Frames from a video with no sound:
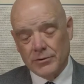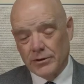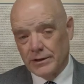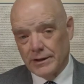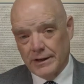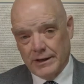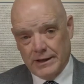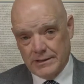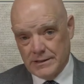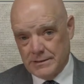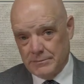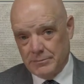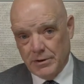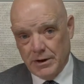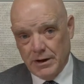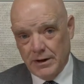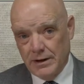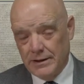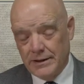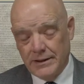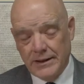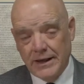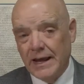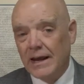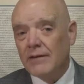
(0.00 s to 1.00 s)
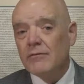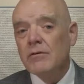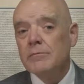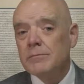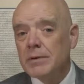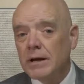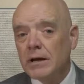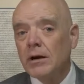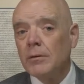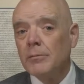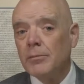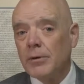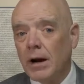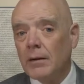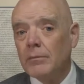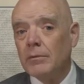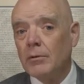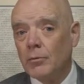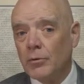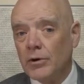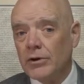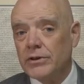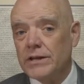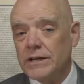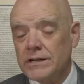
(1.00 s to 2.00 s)
really has a pro- they have a bigger problem
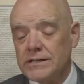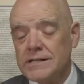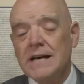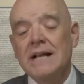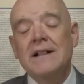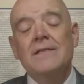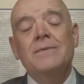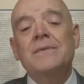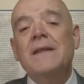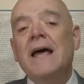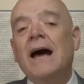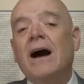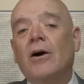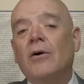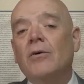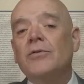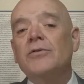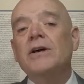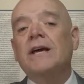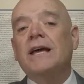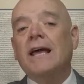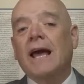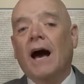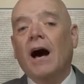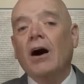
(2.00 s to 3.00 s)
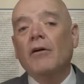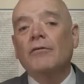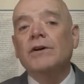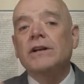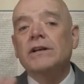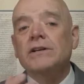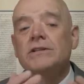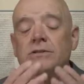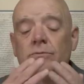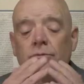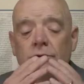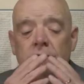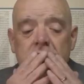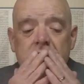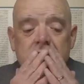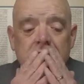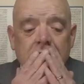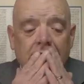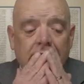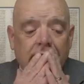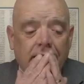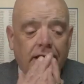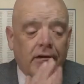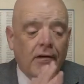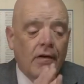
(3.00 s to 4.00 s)
with this. Now the Calvinists would
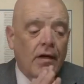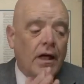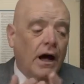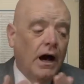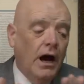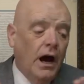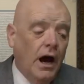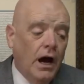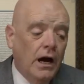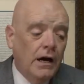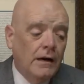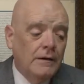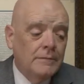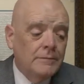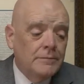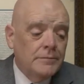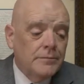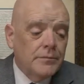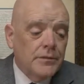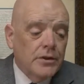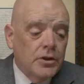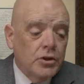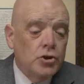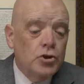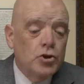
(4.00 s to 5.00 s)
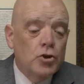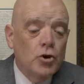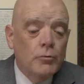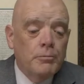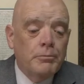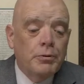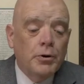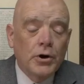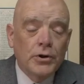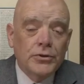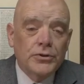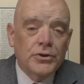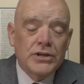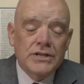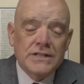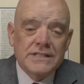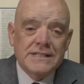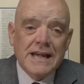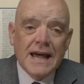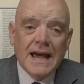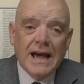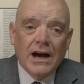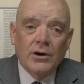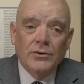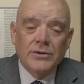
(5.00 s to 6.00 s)
say, ah, you put this
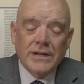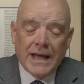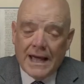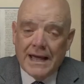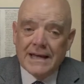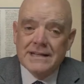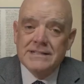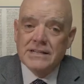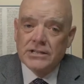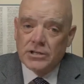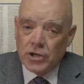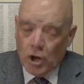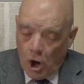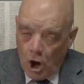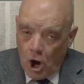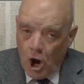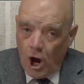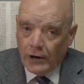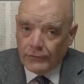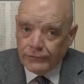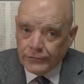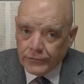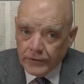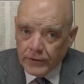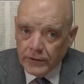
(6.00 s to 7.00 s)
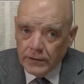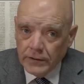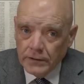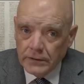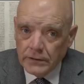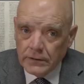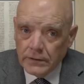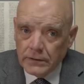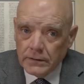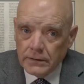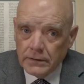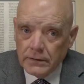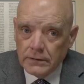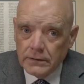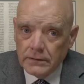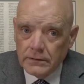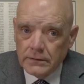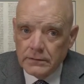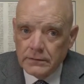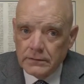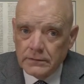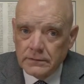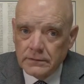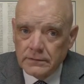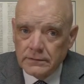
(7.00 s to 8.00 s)
out as an offer,
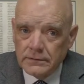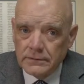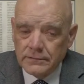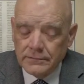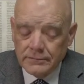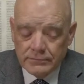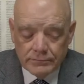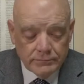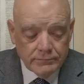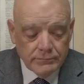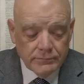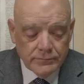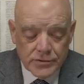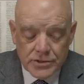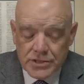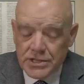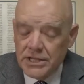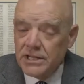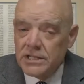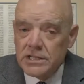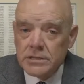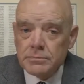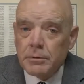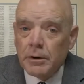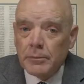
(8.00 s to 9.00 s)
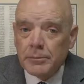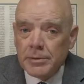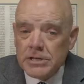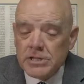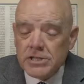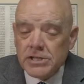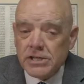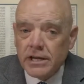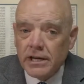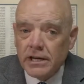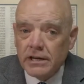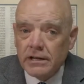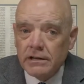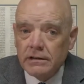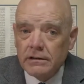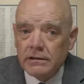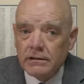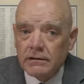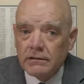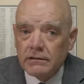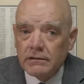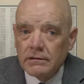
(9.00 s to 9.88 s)
sins propitiated,